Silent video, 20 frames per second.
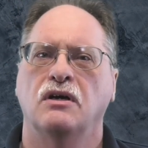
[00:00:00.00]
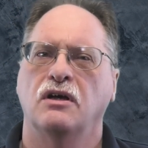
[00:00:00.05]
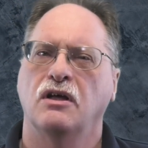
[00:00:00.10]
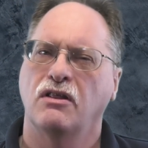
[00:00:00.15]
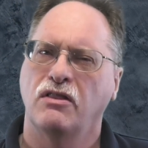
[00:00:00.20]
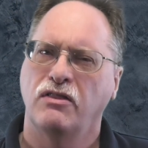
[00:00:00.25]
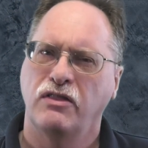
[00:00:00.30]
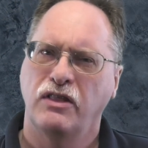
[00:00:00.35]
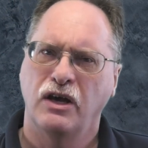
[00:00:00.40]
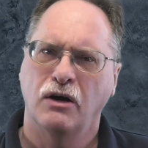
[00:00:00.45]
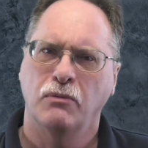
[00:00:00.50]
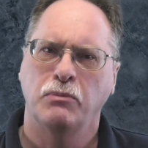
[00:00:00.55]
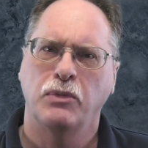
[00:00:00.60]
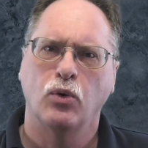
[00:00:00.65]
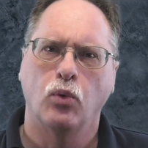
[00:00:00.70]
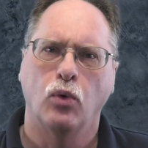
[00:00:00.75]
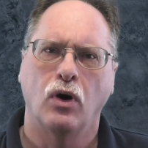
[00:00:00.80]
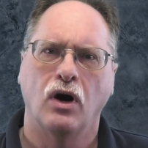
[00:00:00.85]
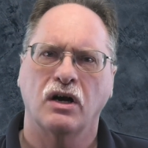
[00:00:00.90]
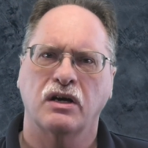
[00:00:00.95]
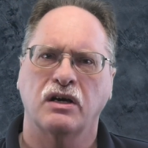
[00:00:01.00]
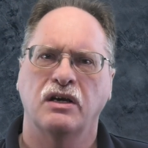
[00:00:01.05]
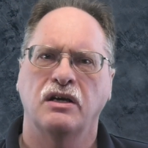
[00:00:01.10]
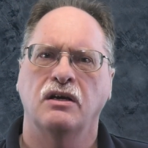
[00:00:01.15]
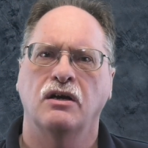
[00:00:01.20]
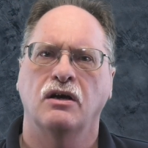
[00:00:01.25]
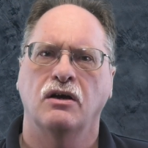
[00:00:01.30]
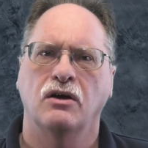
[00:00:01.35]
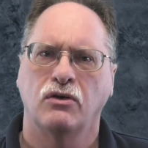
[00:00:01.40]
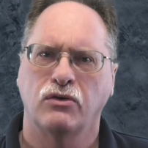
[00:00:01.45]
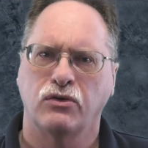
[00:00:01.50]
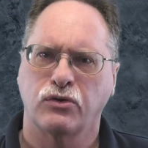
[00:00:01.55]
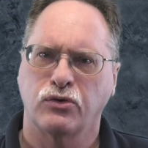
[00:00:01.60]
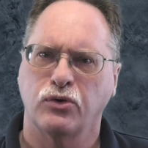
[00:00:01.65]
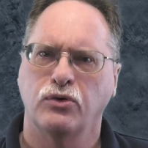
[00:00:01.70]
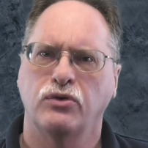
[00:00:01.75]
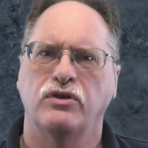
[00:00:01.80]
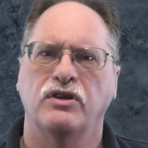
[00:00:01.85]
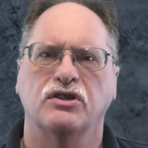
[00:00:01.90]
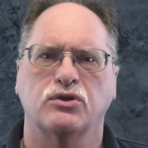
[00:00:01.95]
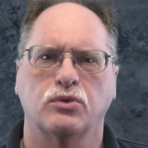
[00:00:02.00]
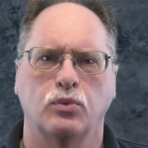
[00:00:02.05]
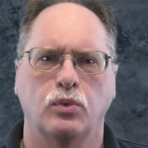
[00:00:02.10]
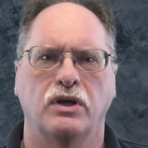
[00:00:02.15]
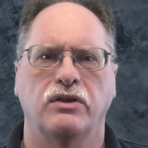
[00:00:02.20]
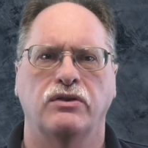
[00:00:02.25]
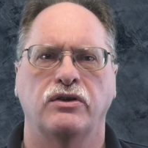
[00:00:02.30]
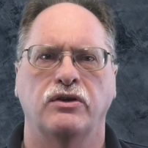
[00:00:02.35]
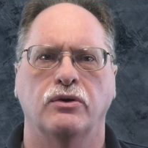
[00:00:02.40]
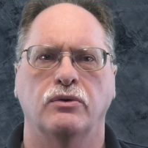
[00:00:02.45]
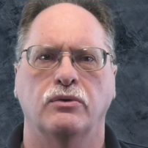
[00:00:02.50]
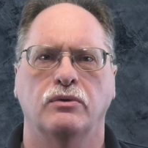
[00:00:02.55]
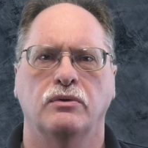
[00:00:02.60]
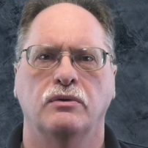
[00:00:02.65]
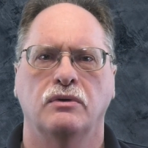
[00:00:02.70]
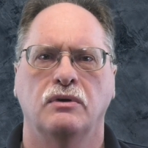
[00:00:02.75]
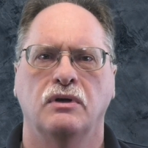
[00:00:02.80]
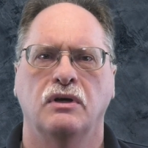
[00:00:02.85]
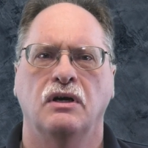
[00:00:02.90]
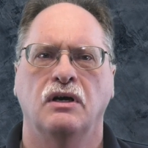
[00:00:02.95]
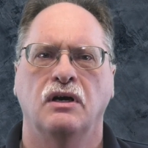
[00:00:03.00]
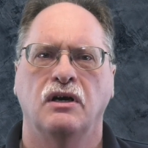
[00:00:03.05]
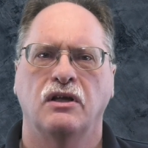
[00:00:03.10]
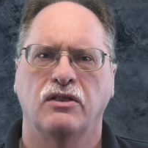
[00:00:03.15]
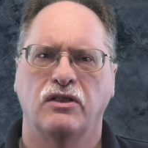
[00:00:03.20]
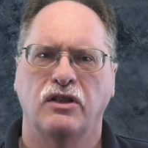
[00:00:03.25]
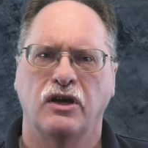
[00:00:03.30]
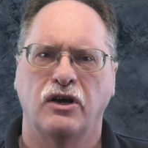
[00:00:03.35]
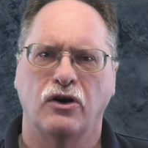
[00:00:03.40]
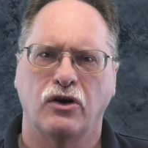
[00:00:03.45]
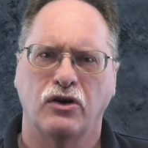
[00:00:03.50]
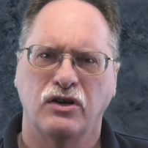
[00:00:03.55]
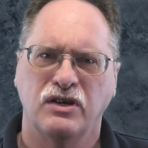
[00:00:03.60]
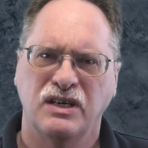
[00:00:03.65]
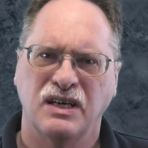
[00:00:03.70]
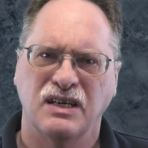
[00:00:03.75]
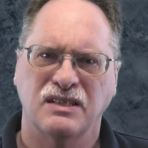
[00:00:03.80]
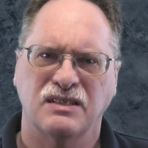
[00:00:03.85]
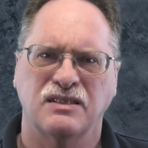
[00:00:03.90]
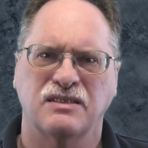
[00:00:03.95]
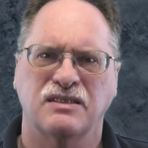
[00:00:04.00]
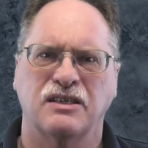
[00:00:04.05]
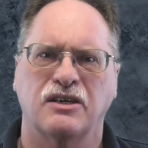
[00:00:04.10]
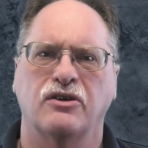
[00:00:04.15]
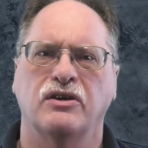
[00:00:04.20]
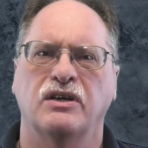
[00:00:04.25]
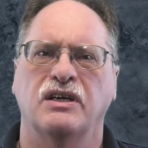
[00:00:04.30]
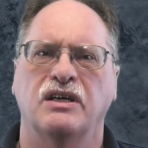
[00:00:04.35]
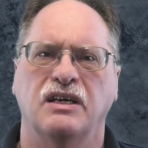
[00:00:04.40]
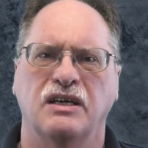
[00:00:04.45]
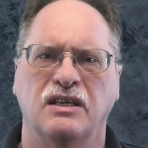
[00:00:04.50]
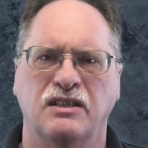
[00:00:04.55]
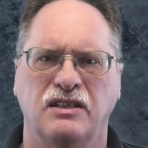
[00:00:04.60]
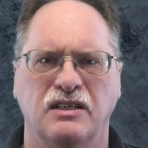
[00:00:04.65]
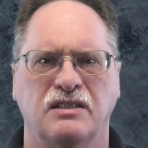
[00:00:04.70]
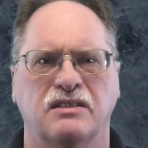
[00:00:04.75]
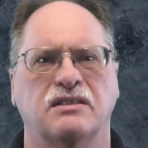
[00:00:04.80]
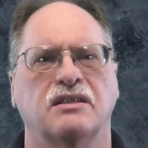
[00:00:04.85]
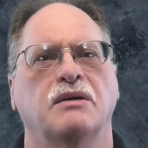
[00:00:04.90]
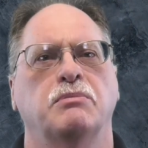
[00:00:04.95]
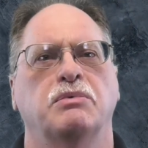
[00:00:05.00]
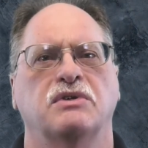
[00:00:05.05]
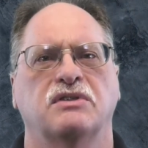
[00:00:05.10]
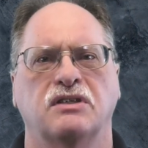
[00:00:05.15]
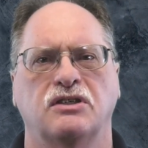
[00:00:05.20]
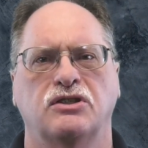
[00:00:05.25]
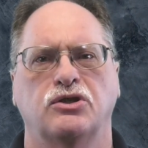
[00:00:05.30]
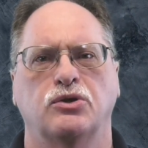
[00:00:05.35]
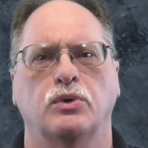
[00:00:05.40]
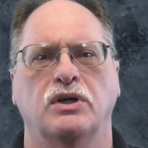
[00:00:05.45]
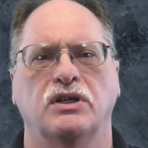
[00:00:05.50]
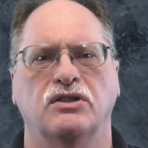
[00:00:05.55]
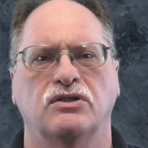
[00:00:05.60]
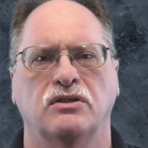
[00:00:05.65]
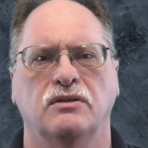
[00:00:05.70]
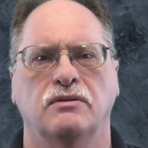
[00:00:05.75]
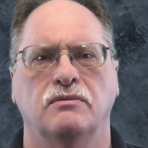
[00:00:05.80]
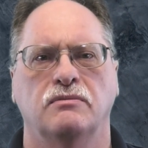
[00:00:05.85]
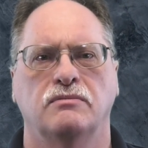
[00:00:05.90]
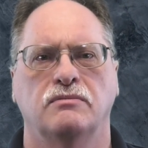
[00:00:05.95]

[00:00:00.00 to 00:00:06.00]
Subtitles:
They'll be walking through this with you. They are necessary in this type of situation.